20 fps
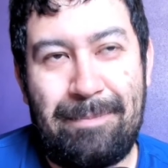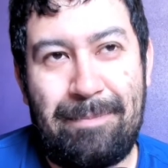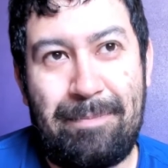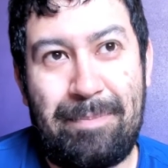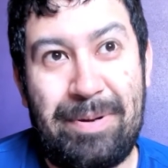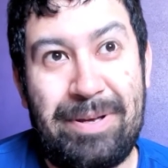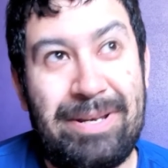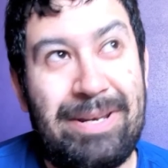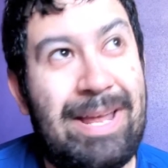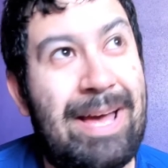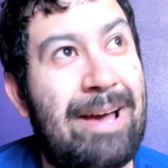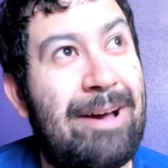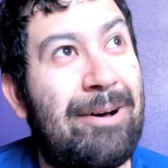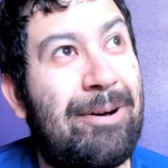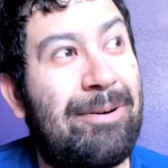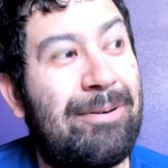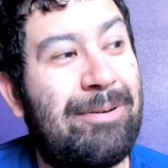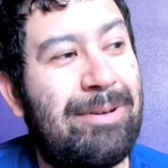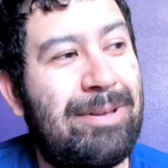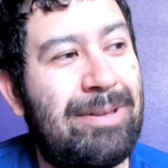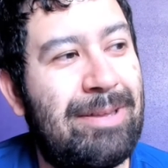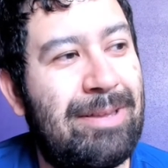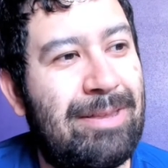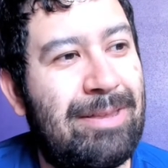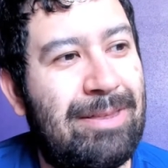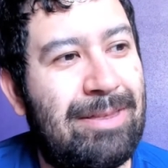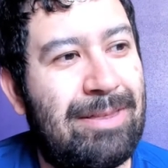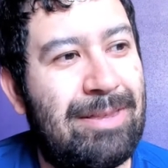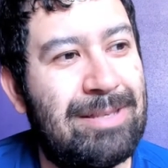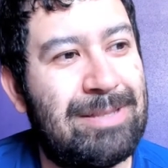But now,
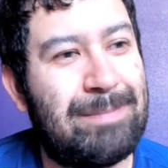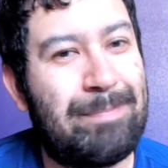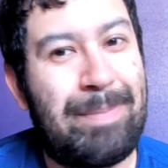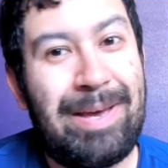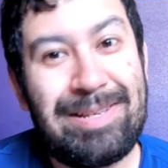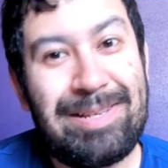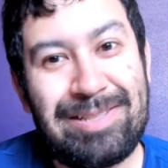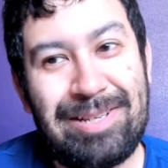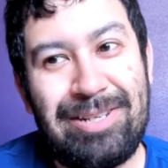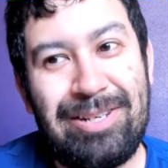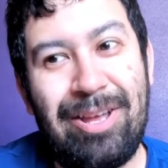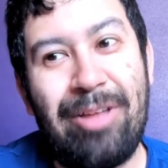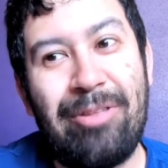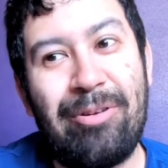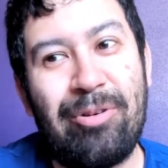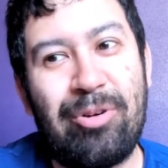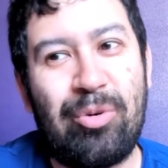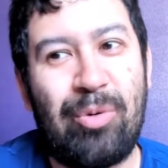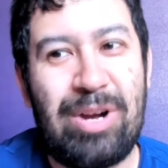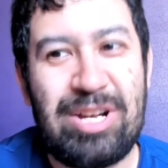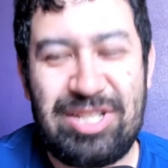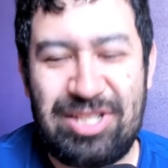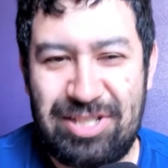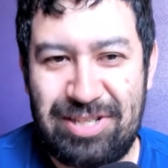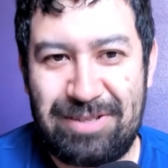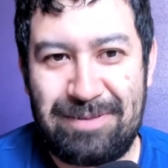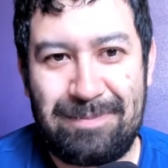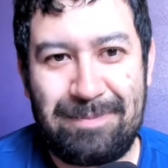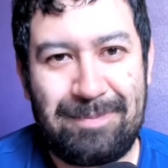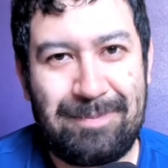this begs another question.